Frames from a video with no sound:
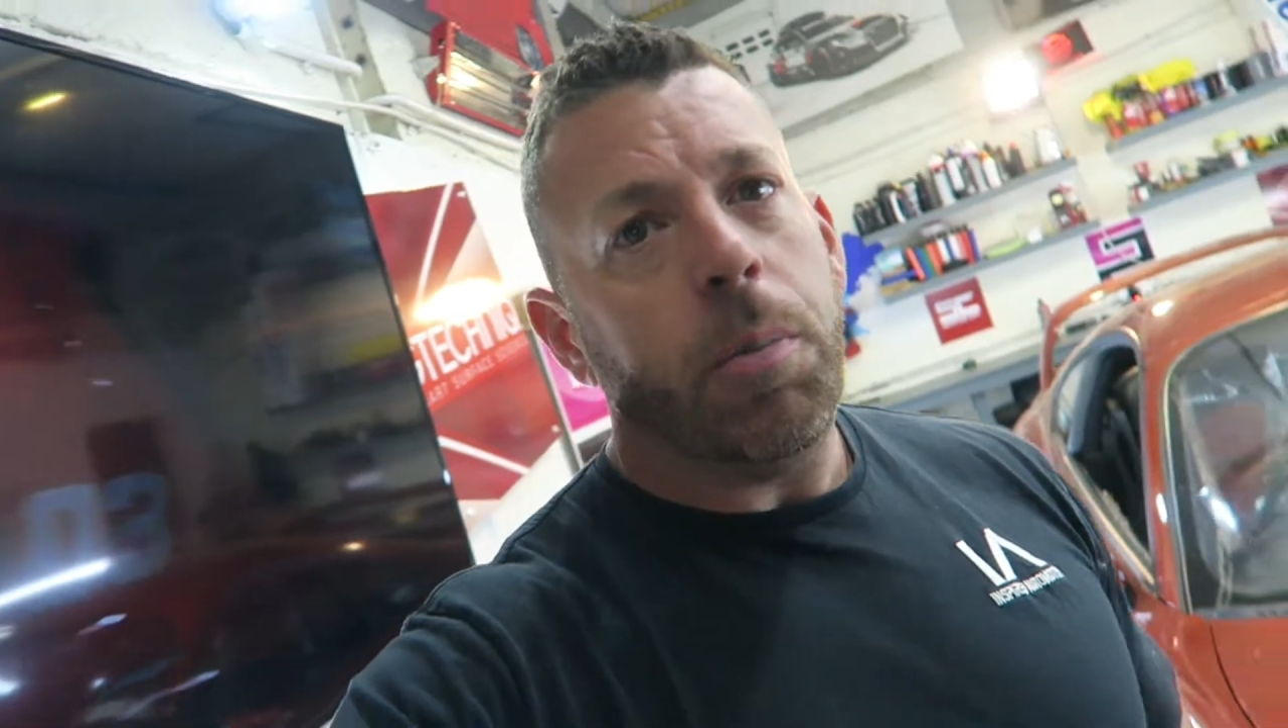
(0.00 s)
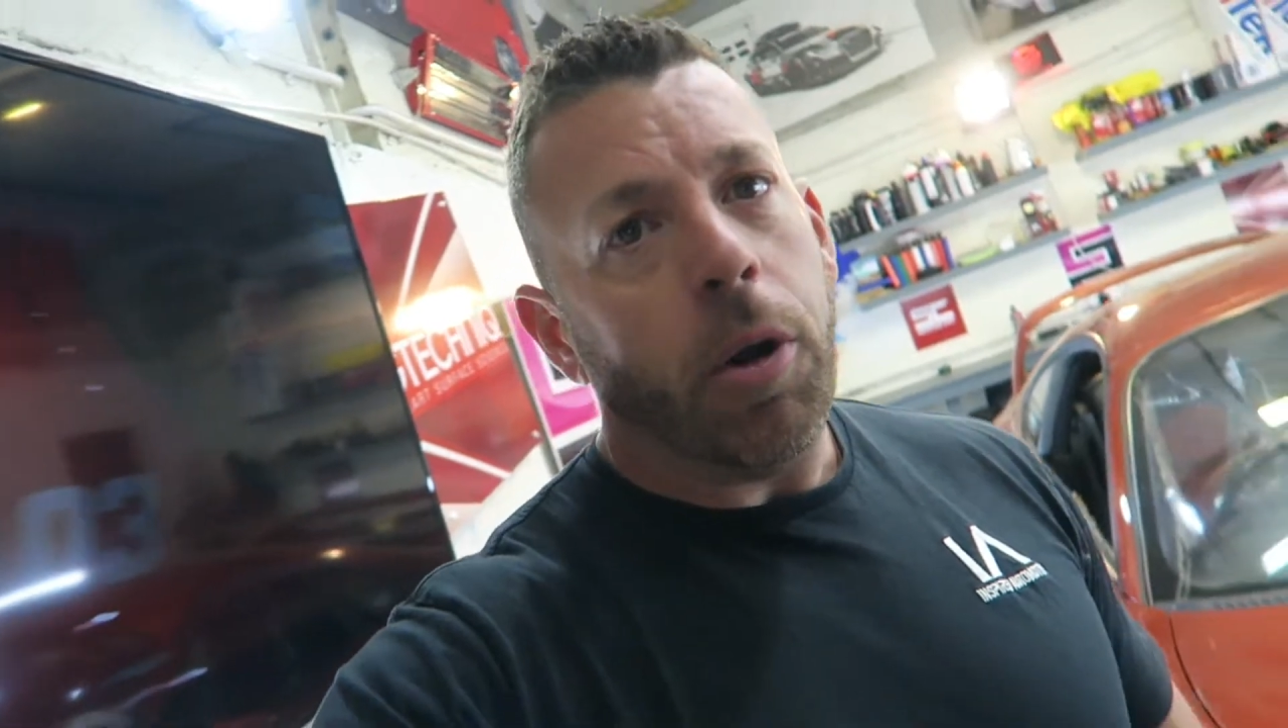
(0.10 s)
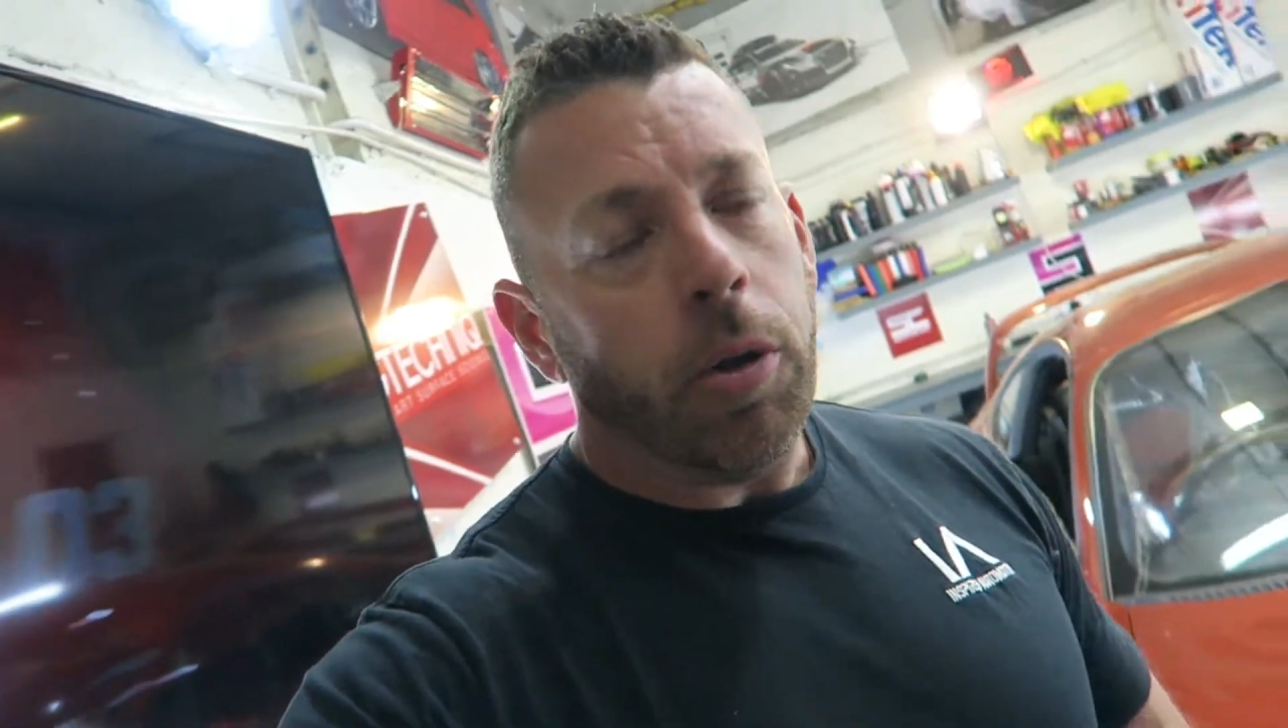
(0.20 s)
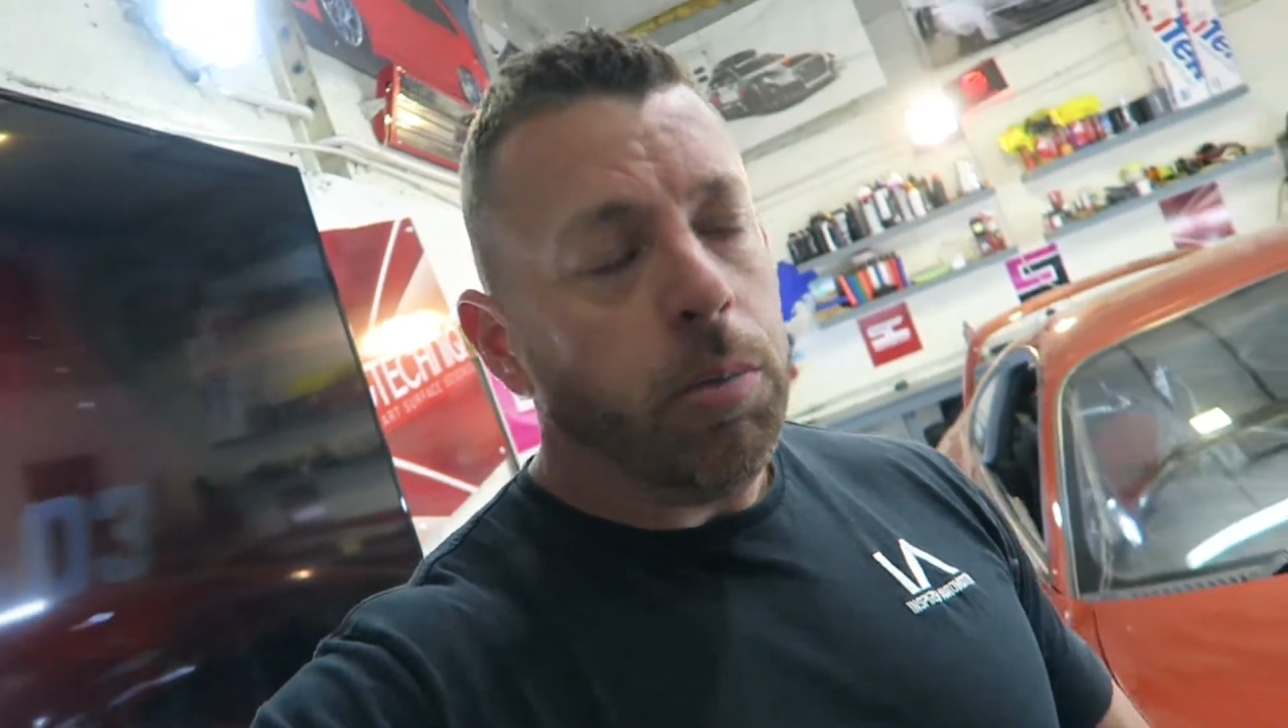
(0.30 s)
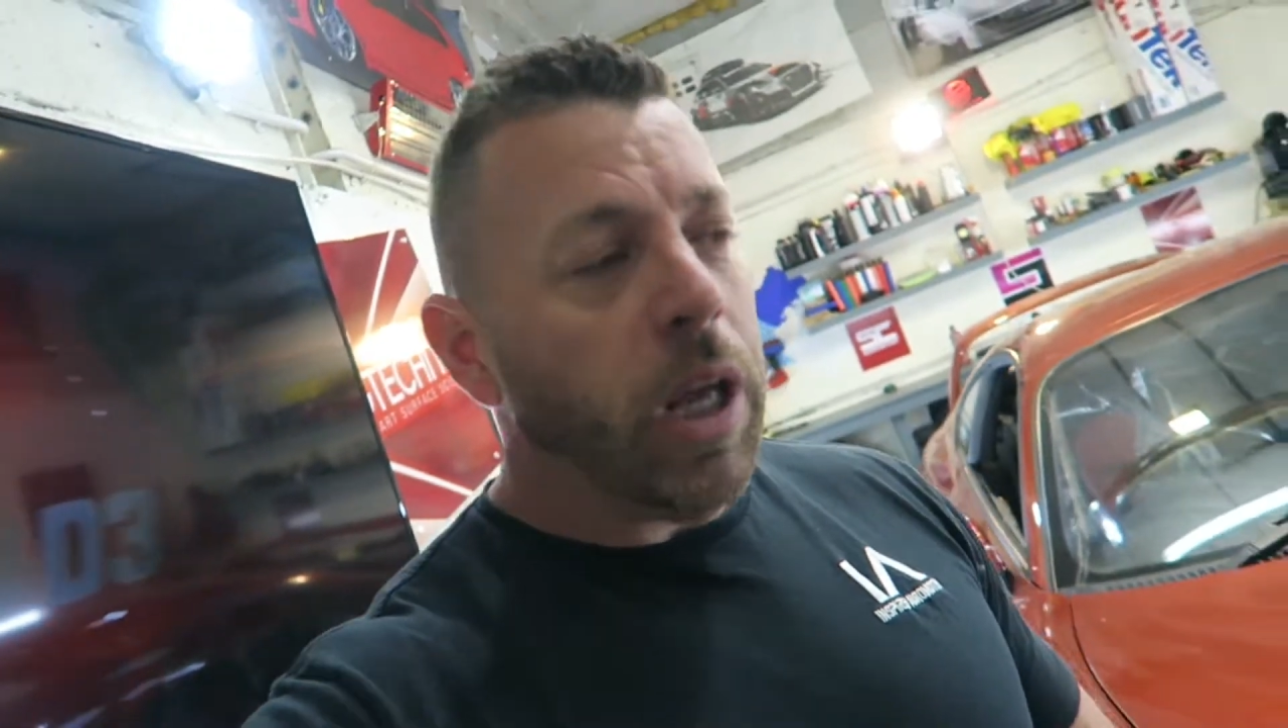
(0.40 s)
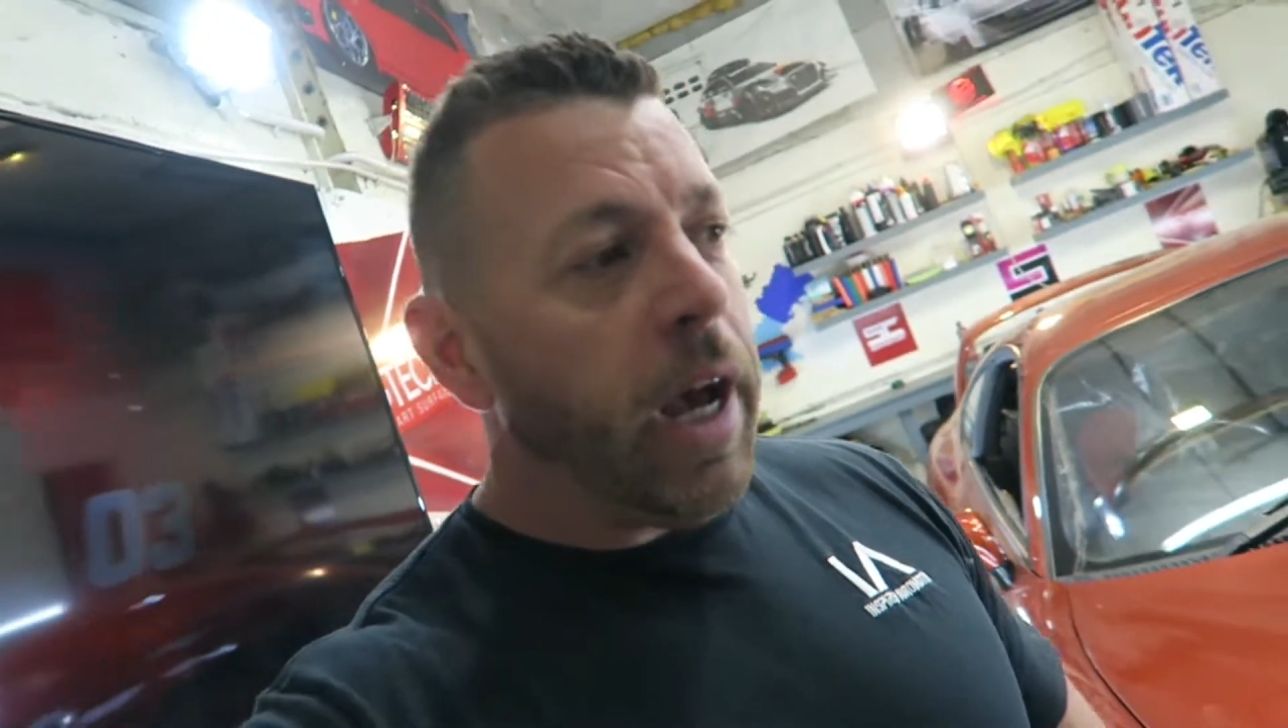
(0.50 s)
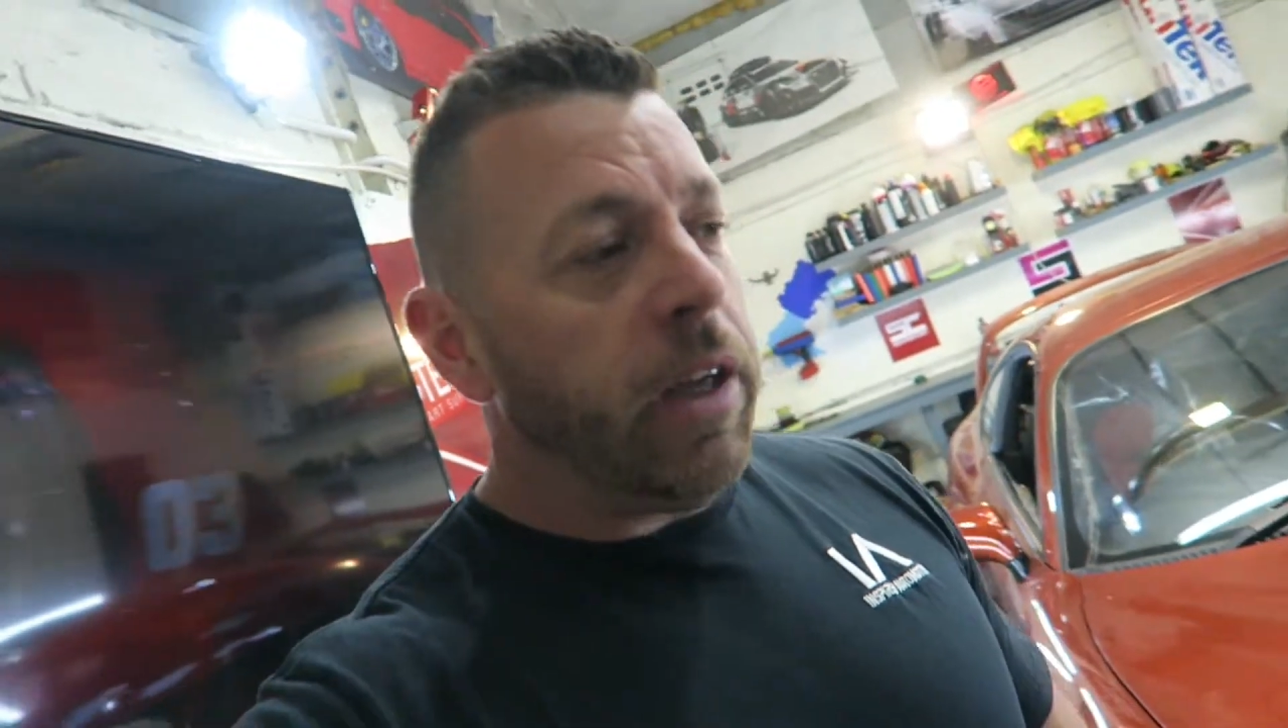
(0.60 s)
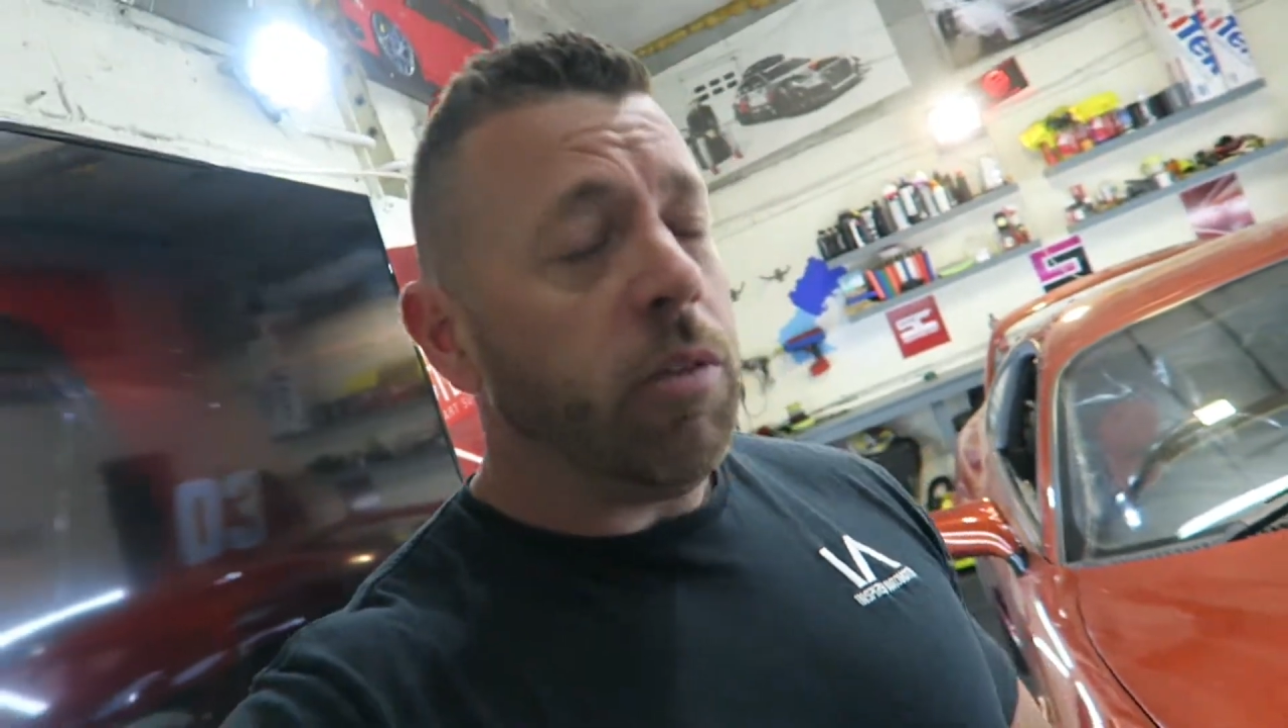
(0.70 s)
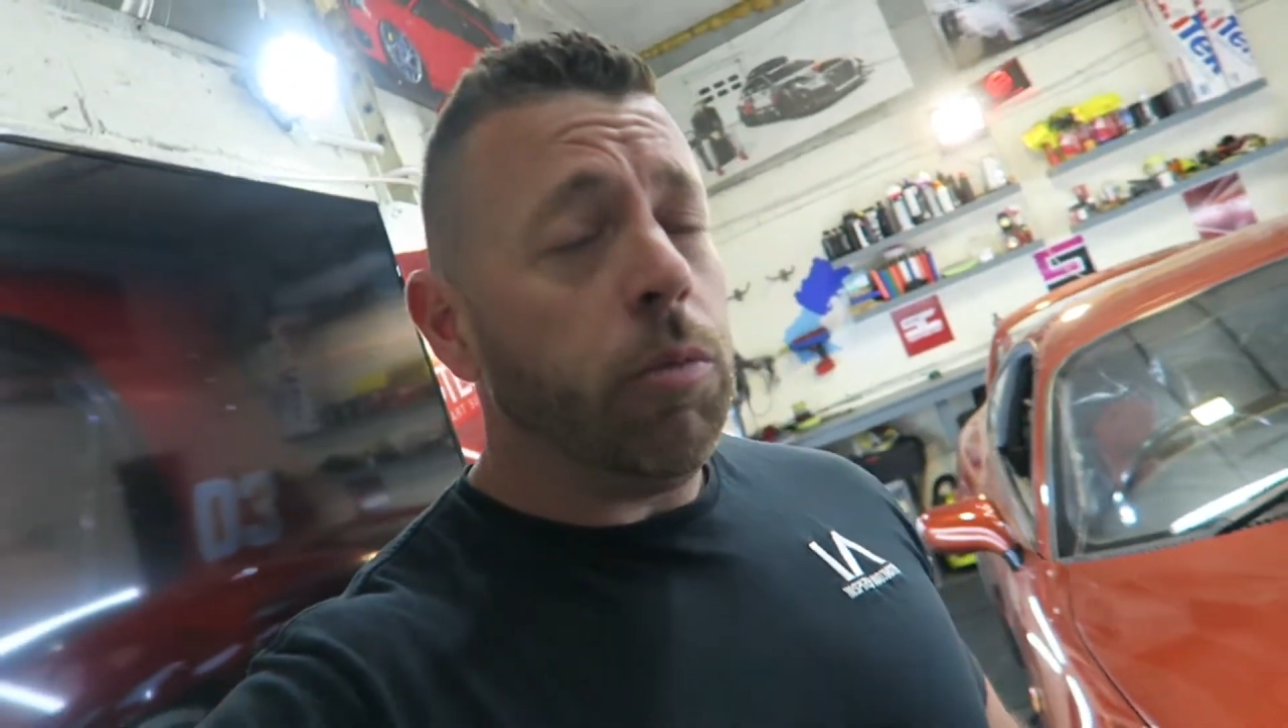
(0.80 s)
up on them, guys.